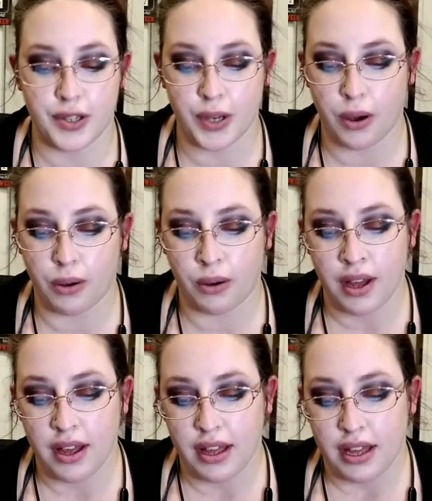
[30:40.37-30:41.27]
So
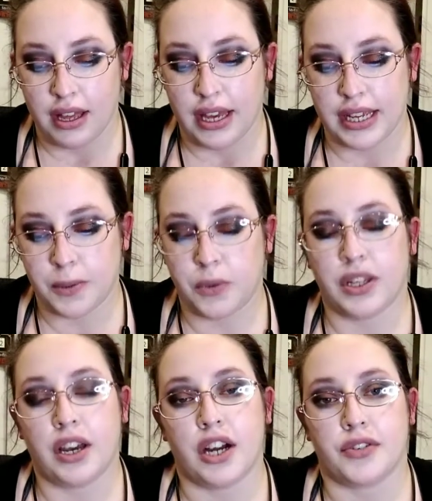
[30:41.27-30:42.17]
it's been
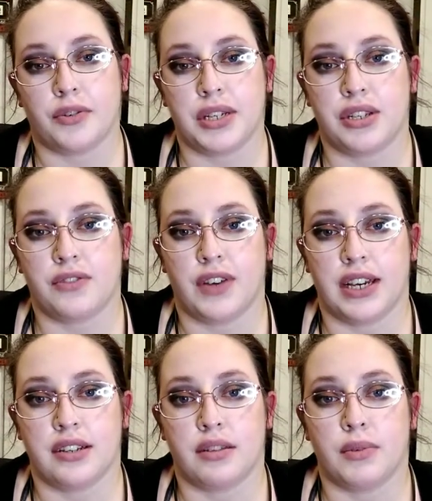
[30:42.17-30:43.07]
really hard for me to
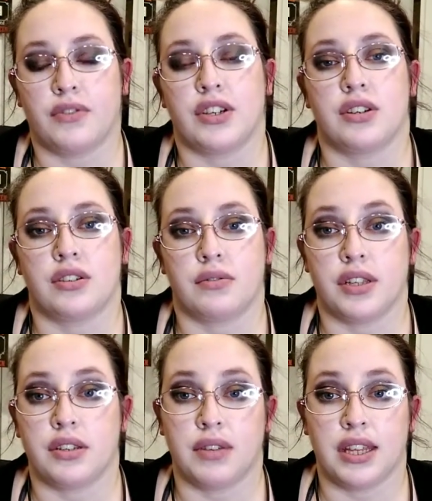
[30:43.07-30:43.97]
find the motivation to
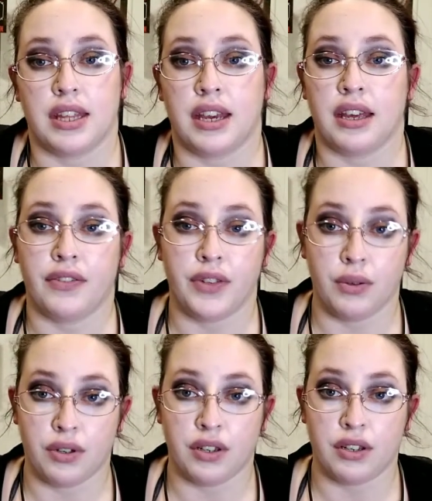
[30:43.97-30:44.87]
really do anything. If
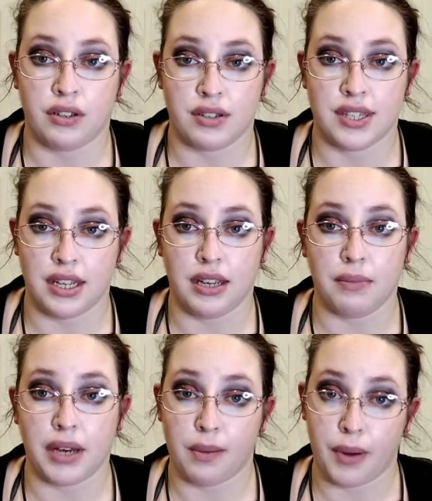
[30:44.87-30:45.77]
you could
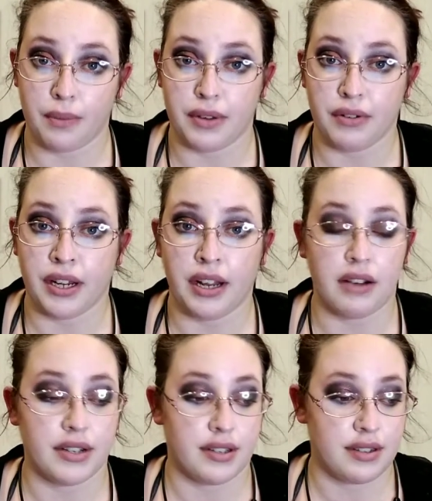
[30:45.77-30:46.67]
see my apartment right
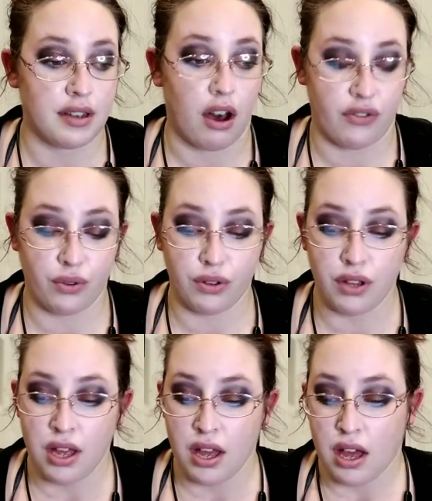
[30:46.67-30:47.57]
now, it's
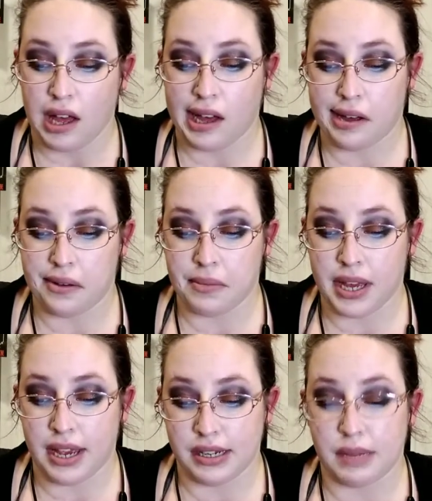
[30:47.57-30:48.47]
awful
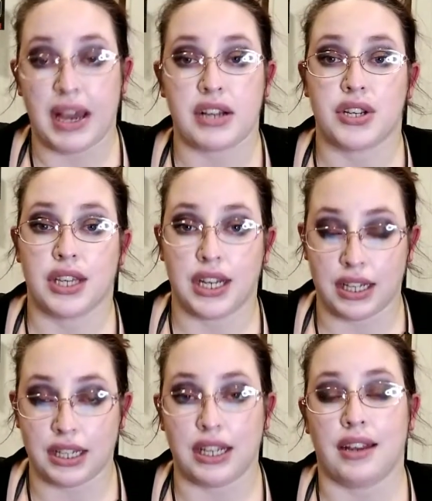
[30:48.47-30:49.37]
um, and I'm actually
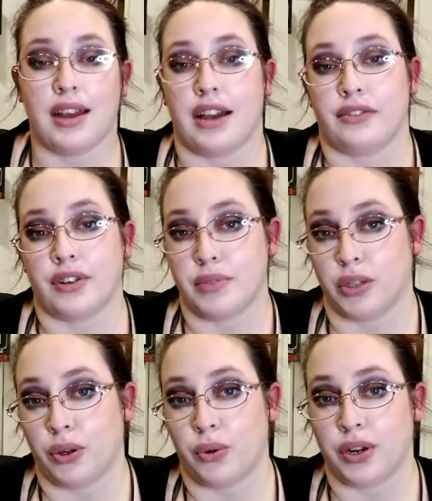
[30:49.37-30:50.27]
gonna clean it after I'm
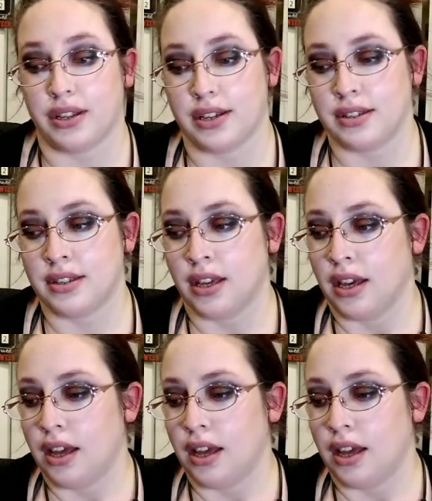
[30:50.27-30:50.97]
done recording this.